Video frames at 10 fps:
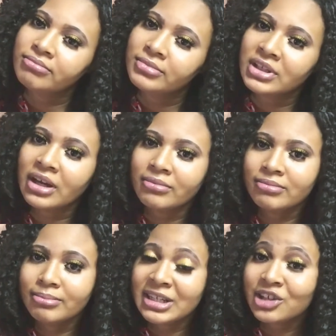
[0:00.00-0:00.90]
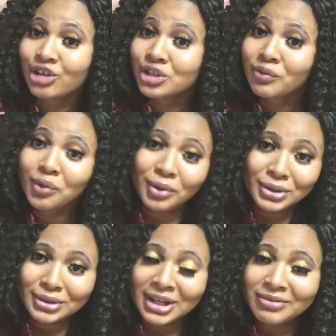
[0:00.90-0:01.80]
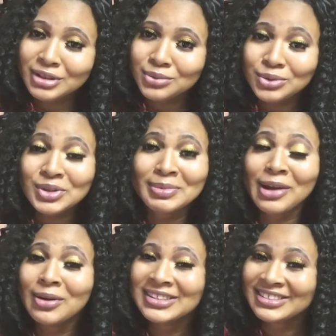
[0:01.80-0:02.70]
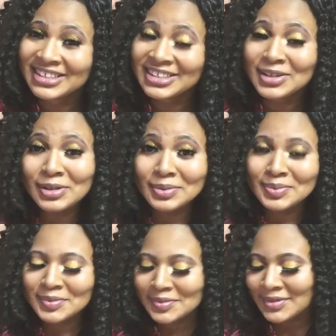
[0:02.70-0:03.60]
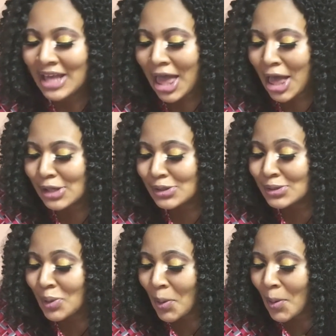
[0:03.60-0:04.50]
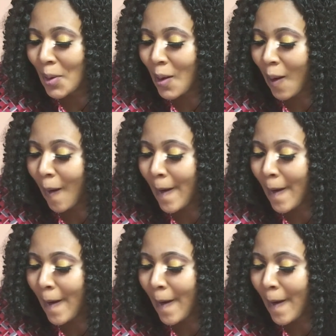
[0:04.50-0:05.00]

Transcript: Yeah. By the grace of God. Everything we do is by God's grace, you know? So,